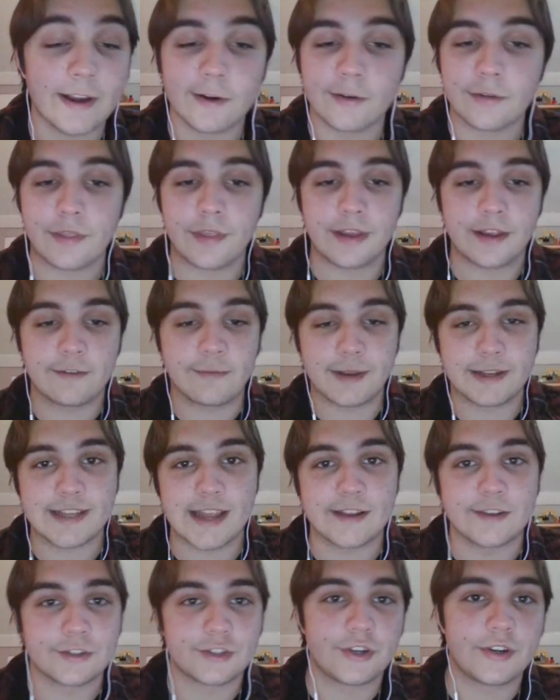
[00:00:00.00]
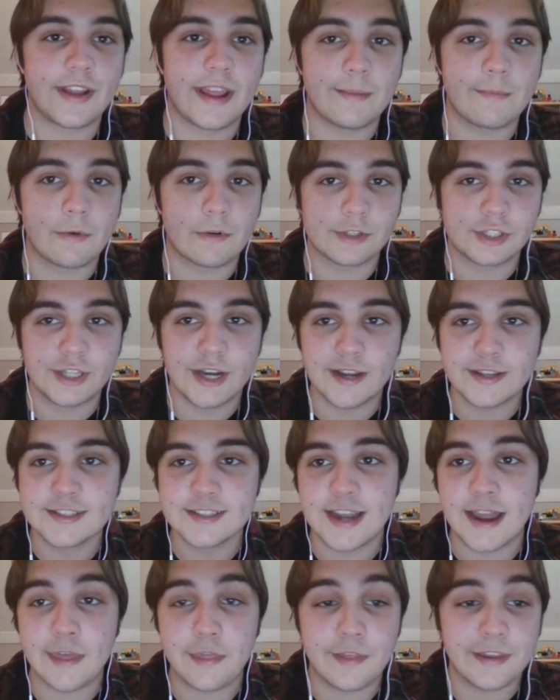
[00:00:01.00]
I don't think McDaniels should get more
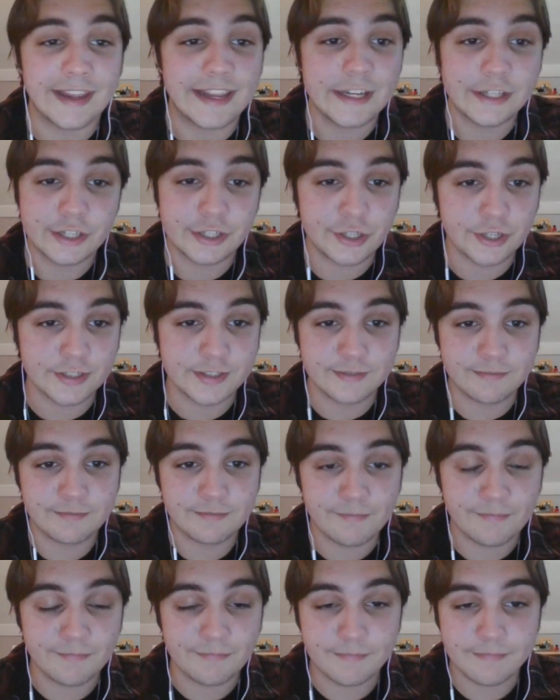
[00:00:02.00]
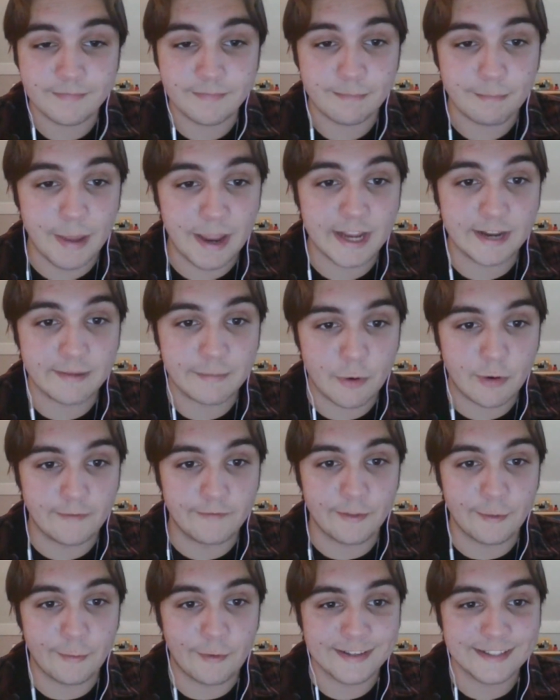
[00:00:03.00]
shots. I think he should just make more
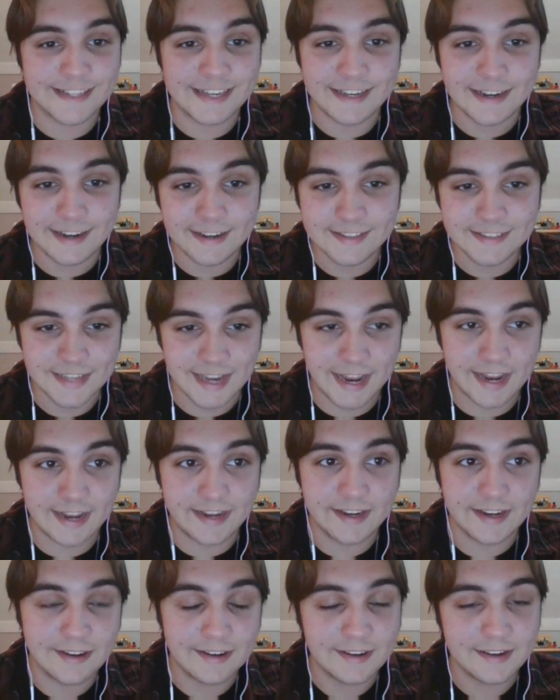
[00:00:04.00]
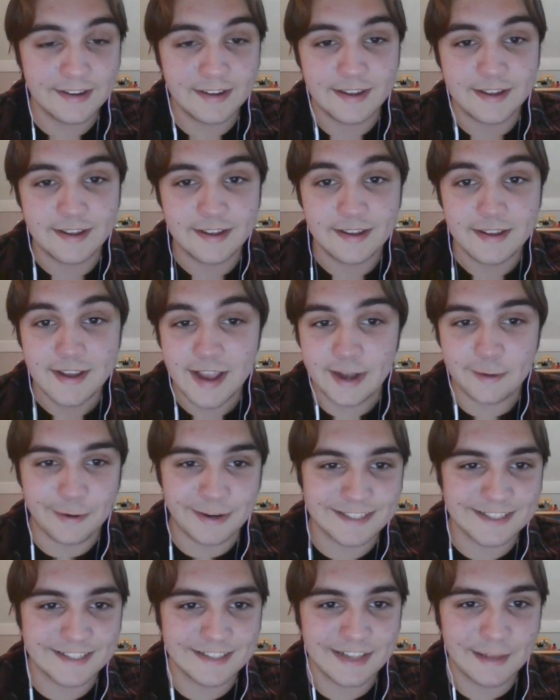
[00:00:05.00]
of the ones he does take.
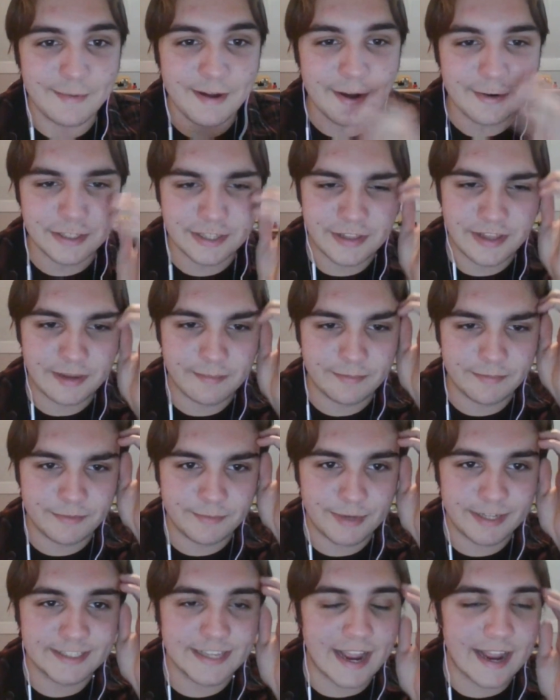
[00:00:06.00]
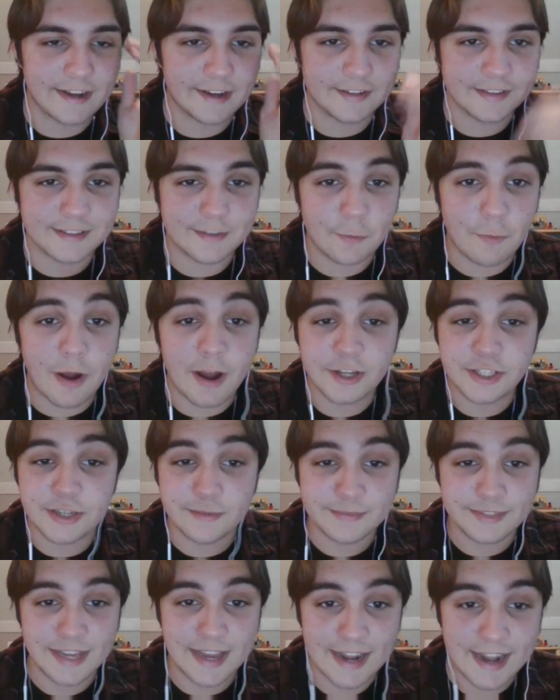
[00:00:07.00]
Anyways, let me know what you think of McDaniels. Watch
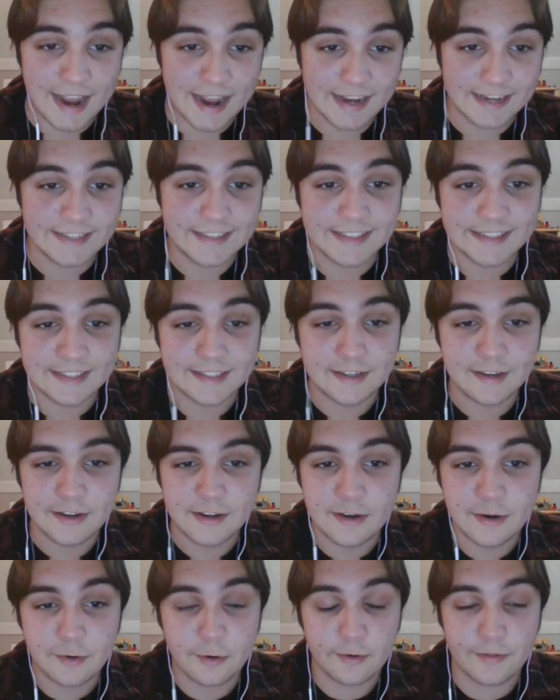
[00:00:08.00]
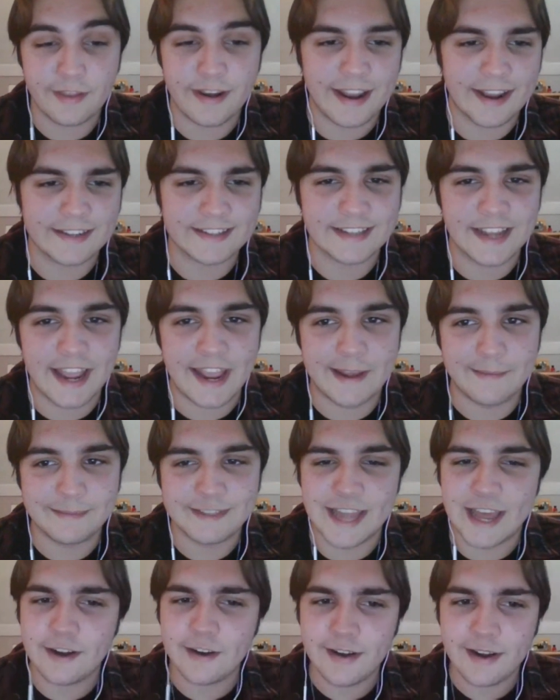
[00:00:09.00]
him tonight or the next game,
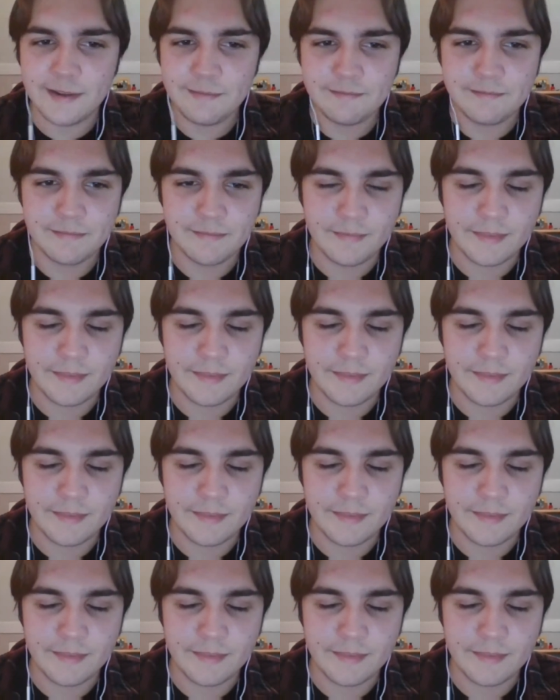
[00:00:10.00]
Saturday.